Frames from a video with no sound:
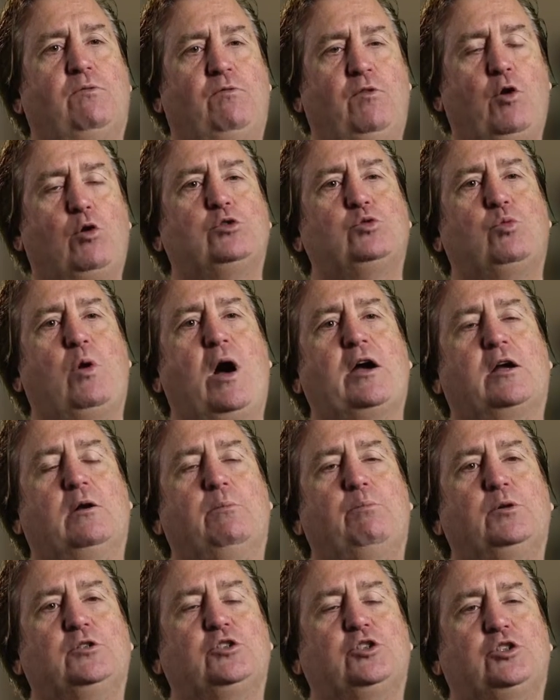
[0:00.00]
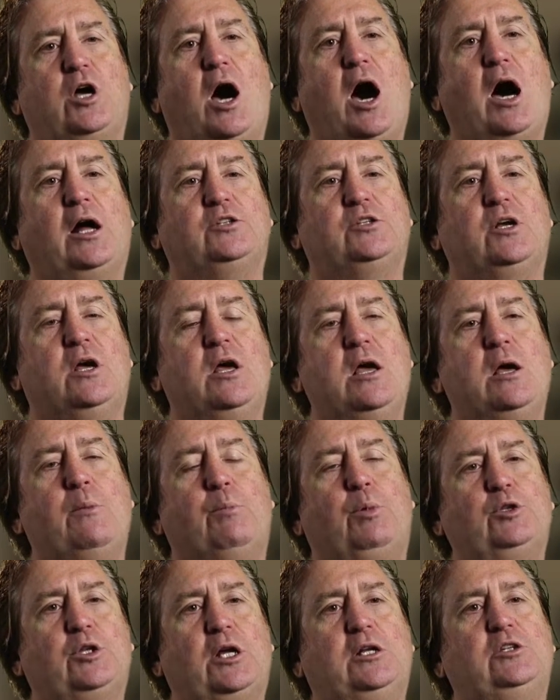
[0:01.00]
Volkswagen Passat.
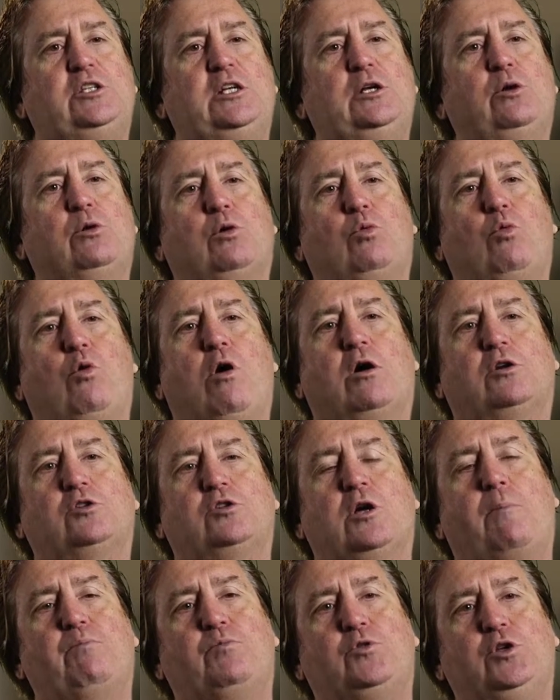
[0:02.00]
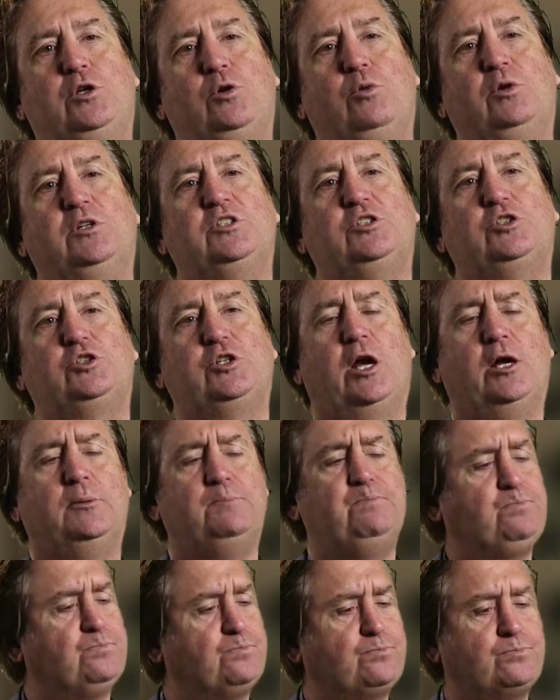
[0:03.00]
But that dealer walked up to you and
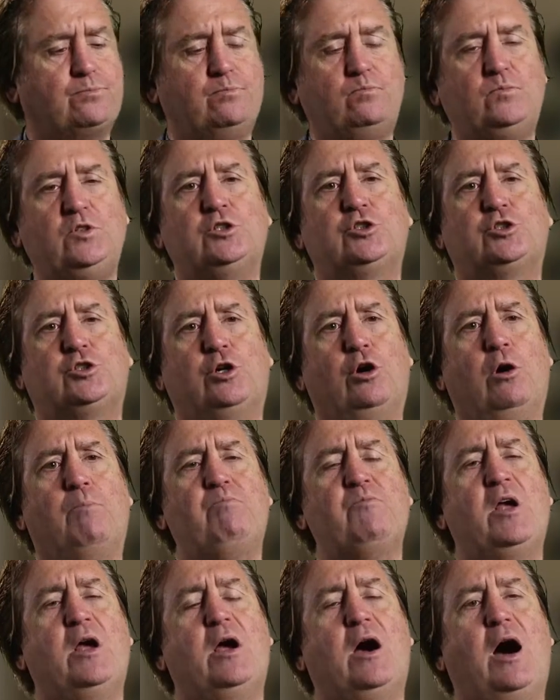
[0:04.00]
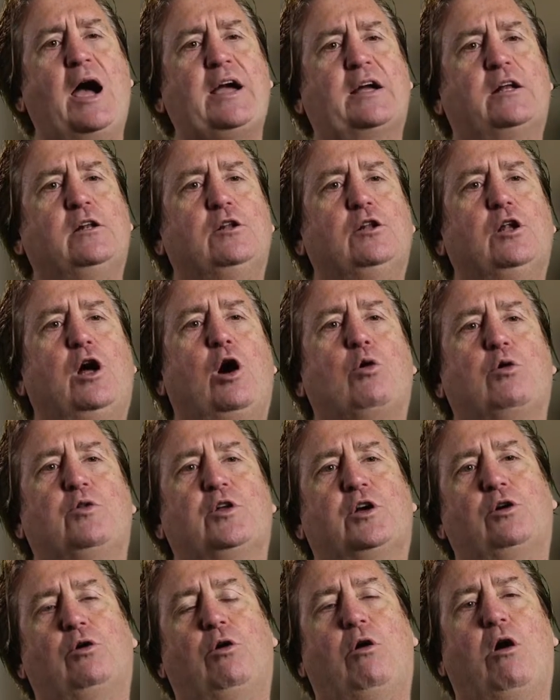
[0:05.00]
said, sir, I can lower
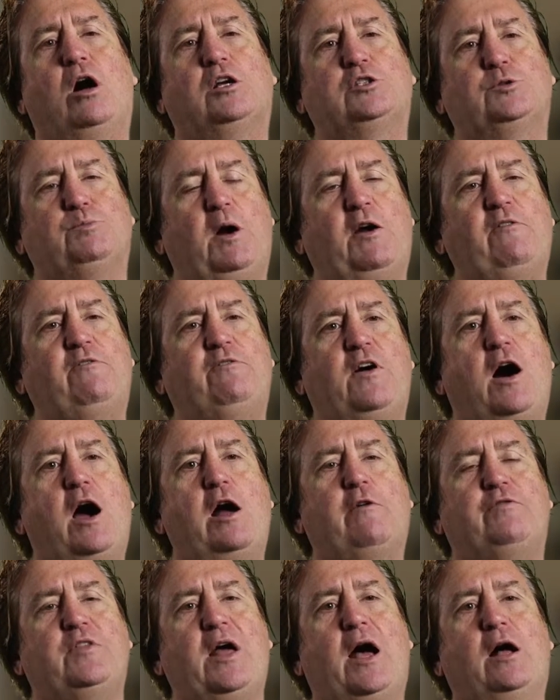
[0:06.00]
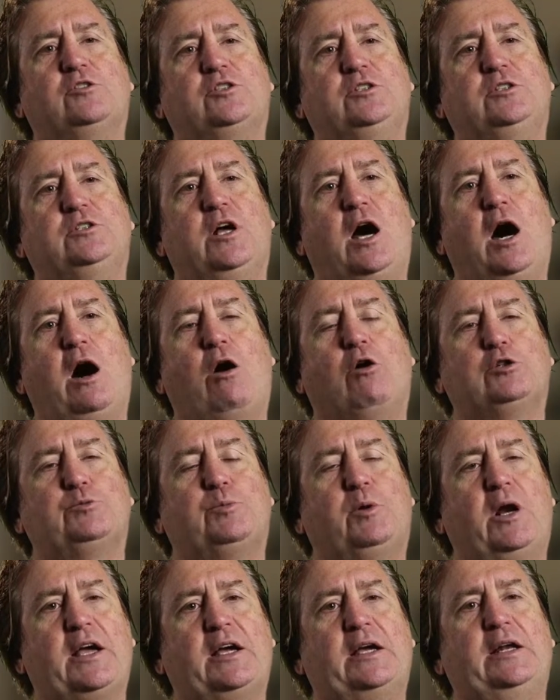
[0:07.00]
the cost by $5,000,
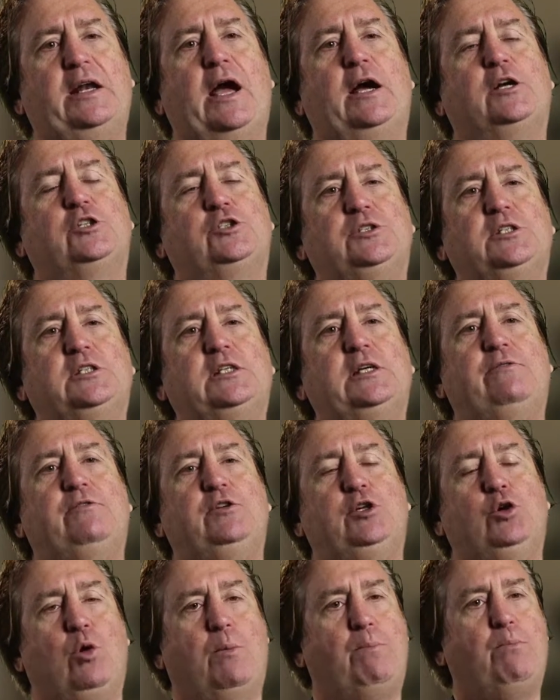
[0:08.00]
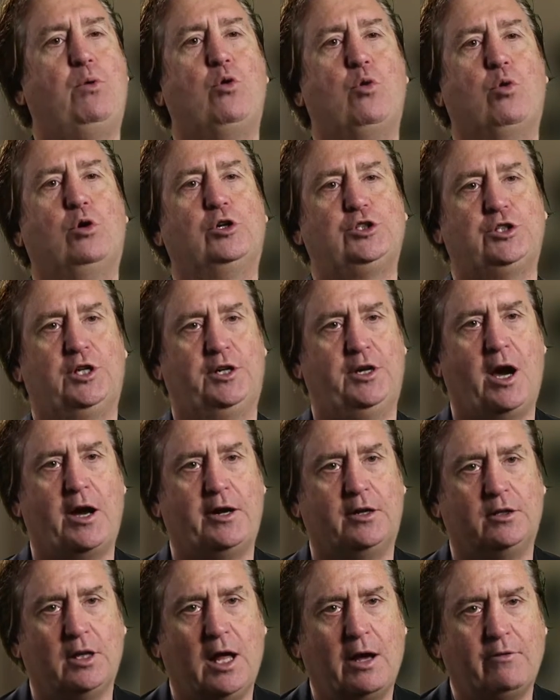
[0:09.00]
but I can actually give you a Porsche
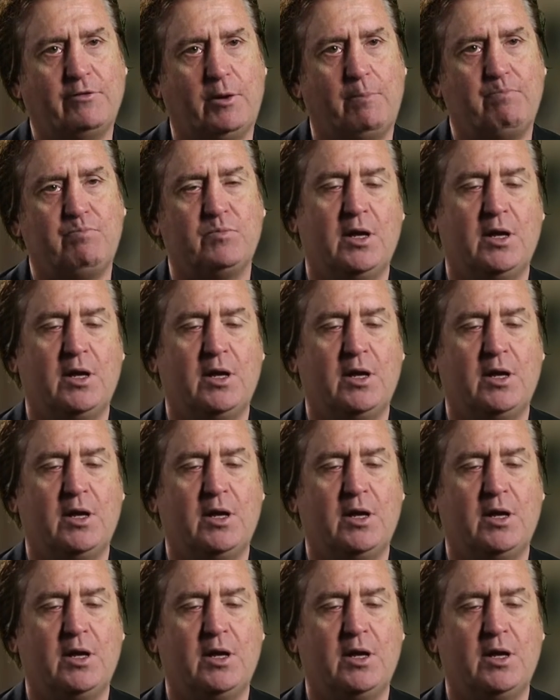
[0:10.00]
911.